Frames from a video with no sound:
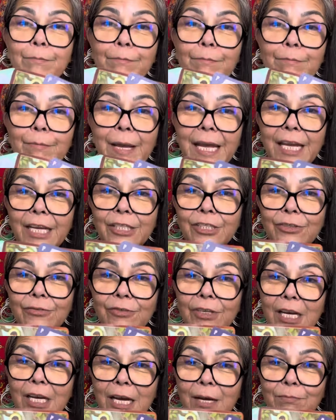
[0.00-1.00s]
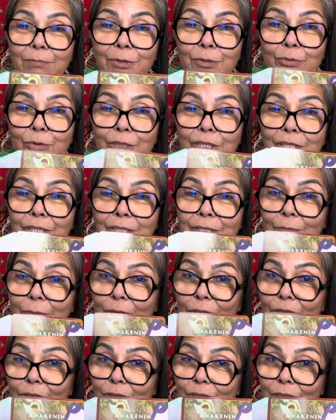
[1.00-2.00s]
Page of Cups, which is
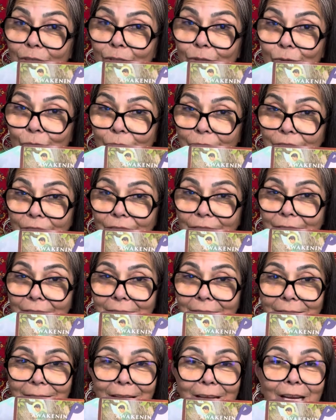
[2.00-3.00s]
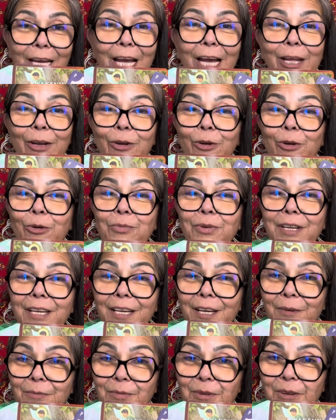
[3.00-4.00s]
about your intuition and
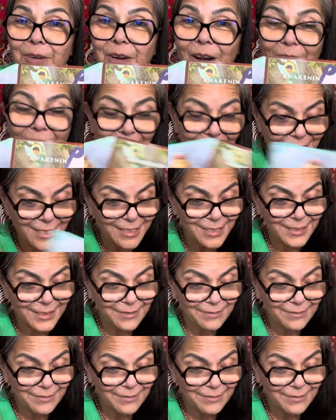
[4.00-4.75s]
opening up your heart.